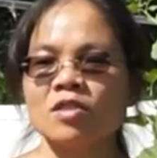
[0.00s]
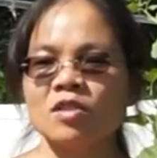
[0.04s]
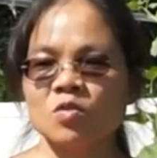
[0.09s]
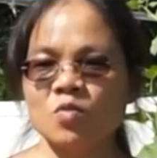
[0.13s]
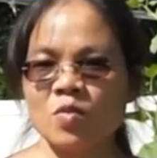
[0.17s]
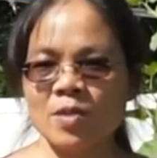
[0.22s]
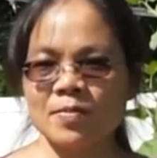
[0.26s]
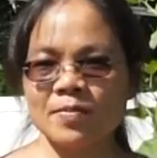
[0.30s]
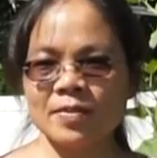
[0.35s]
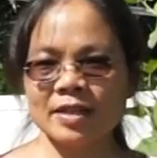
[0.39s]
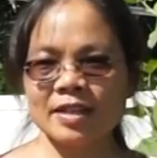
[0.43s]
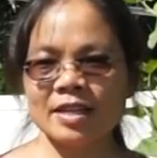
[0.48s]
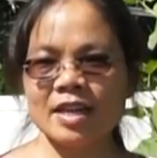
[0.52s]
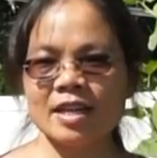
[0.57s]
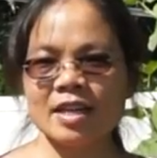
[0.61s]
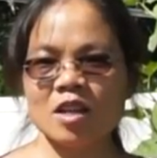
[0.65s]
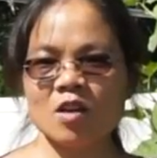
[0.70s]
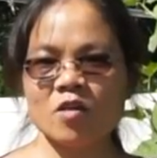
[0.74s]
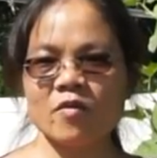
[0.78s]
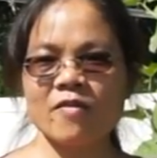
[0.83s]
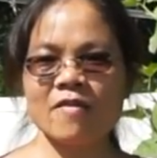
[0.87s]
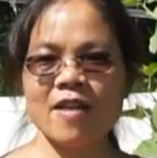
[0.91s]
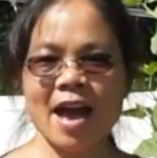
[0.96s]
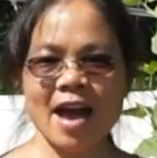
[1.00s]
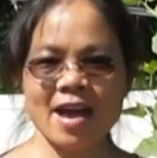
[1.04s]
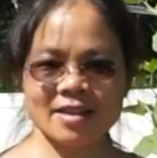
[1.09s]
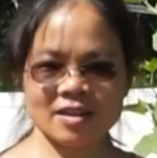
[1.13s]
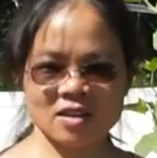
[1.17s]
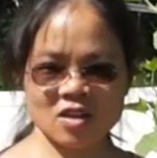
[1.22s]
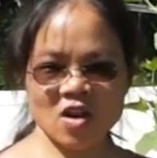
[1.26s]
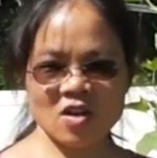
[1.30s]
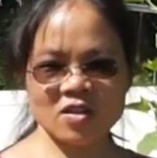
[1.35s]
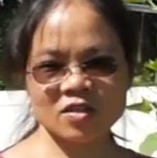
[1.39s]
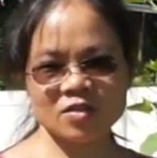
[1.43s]
sweet potato
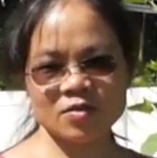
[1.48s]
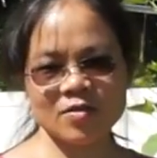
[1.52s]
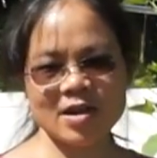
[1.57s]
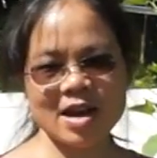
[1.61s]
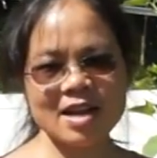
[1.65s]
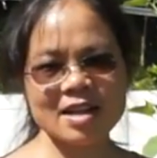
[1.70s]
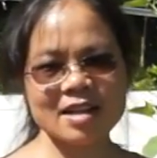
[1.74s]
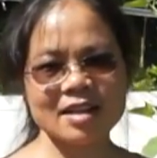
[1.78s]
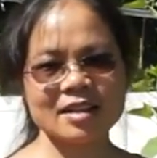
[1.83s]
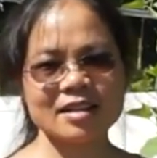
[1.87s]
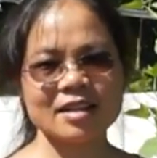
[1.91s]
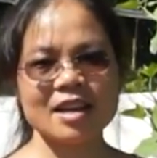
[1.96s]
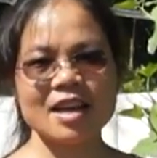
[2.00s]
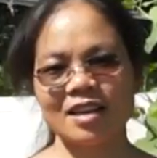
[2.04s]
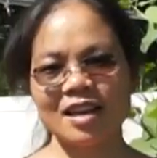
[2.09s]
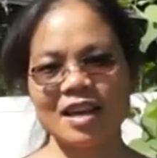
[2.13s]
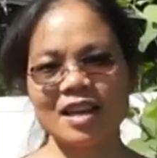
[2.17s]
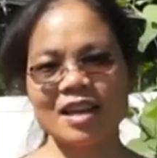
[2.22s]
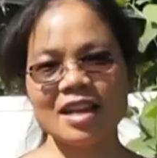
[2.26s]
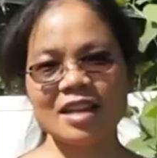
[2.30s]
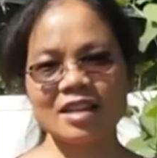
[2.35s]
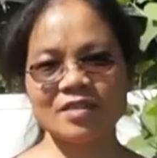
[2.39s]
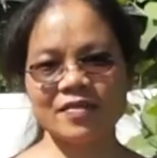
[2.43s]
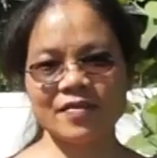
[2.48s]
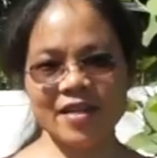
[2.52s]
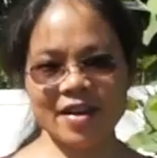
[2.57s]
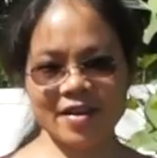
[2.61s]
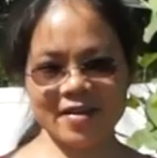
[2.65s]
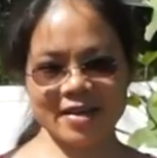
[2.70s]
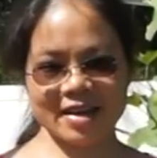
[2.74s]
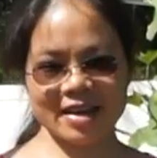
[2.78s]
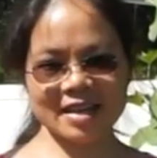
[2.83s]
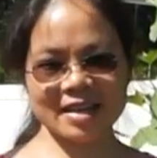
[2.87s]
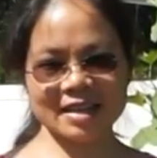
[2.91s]
vines on trellis, it is
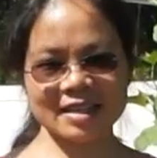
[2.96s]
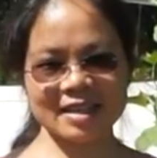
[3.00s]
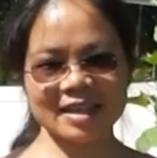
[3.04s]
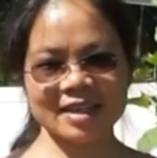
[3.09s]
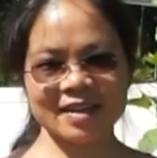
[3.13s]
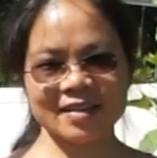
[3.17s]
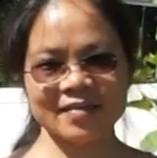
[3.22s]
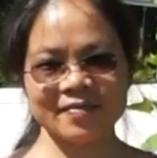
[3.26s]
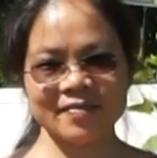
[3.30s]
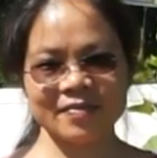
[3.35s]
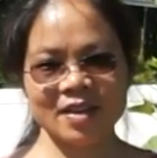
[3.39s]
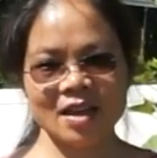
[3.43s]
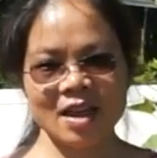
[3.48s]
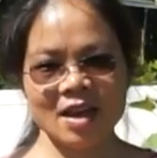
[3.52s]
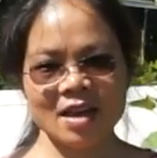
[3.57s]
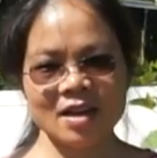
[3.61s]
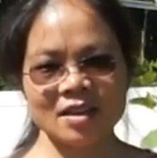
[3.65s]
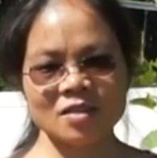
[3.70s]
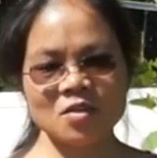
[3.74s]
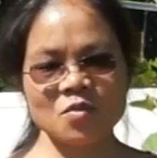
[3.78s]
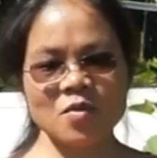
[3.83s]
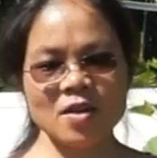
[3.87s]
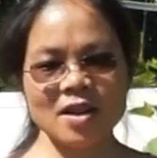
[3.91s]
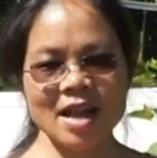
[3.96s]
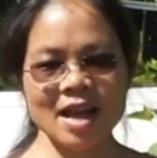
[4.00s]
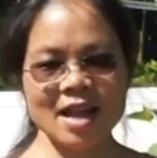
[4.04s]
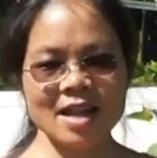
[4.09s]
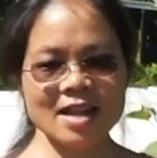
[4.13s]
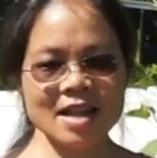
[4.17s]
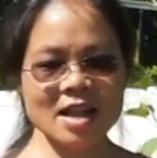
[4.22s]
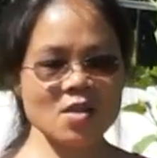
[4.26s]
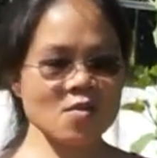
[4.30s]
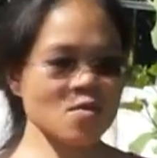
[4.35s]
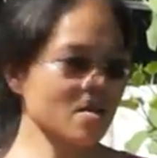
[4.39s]
very easy. So what I
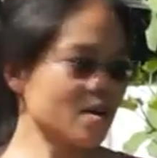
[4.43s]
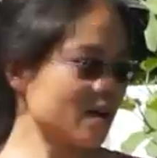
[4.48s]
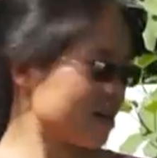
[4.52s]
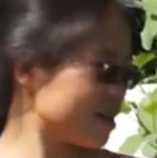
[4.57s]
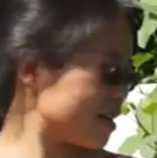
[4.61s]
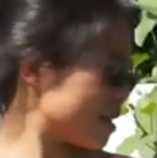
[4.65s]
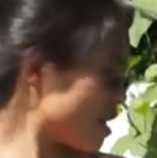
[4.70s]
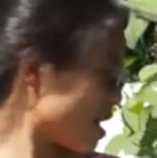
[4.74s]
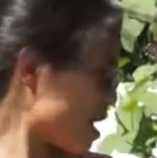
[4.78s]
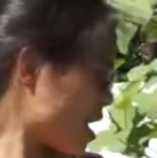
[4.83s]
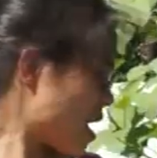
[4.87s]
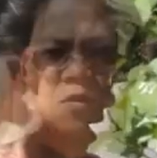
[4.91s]
did was,